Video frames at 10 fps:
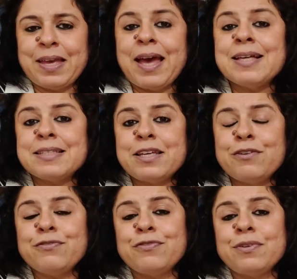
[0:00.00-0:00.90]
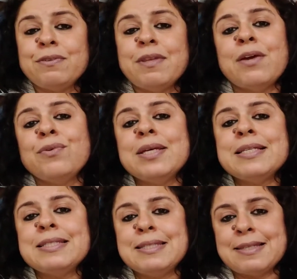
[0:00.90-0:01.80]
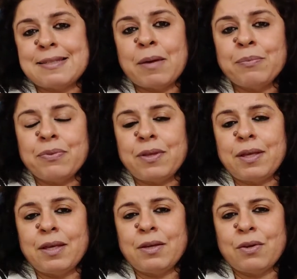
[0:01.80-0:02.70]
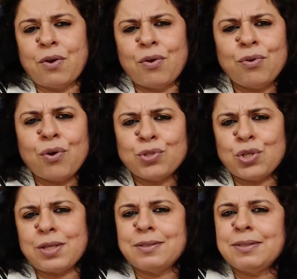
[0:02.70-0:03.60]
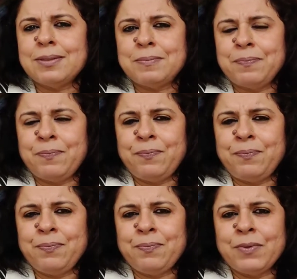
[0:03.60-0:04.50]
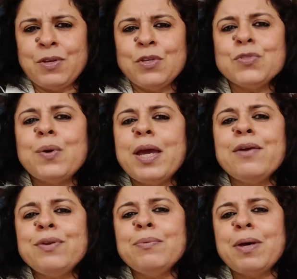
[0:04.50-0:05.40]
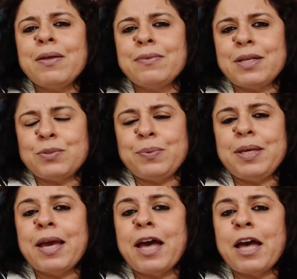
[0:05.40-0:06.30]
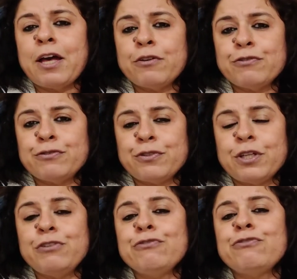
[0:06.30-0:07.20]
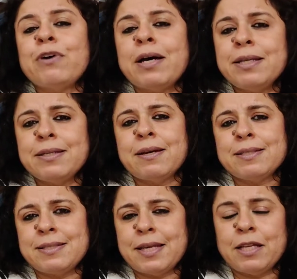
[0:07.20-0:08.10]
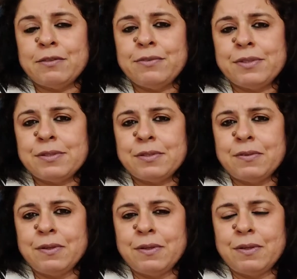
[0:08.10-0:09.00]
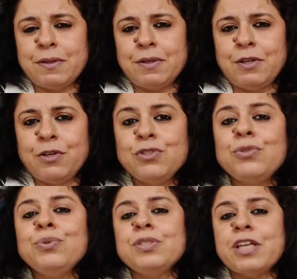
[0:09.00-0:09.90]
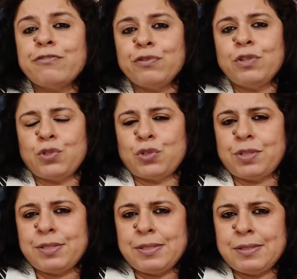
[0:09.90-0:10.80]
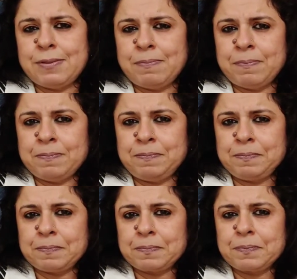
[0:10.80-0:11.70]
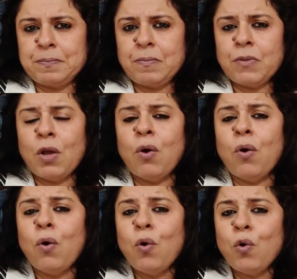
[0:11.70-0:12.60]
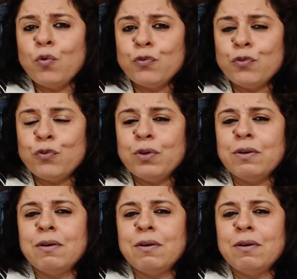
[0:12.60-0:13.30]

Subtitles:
as if there is something logical. So, everywhere that we have confined ourselves to the definitions of